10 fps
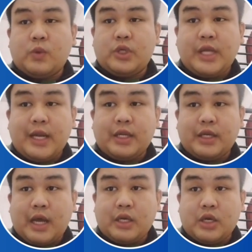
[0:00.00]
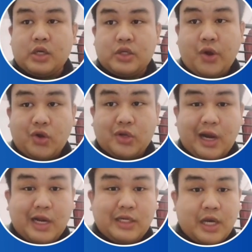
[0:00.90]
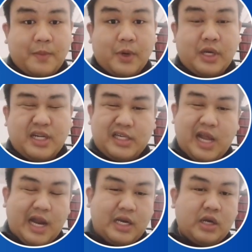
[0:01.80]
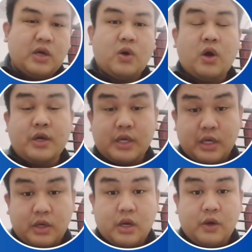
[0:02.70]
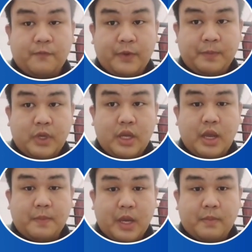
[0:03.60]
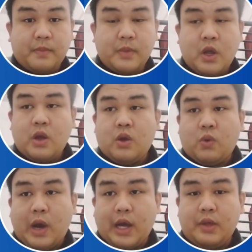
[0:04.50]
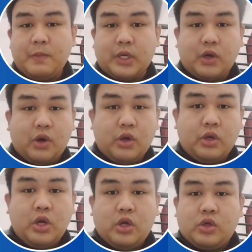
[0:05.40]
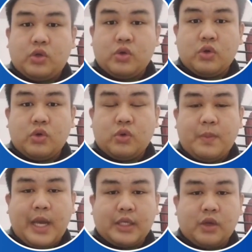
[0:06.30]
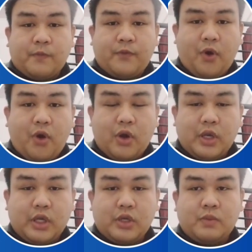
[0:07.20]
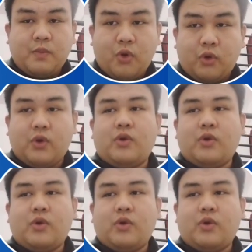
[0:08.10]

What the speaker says: said that the short grass cover is under 150 mm. Why? Because to make the floor is smooth.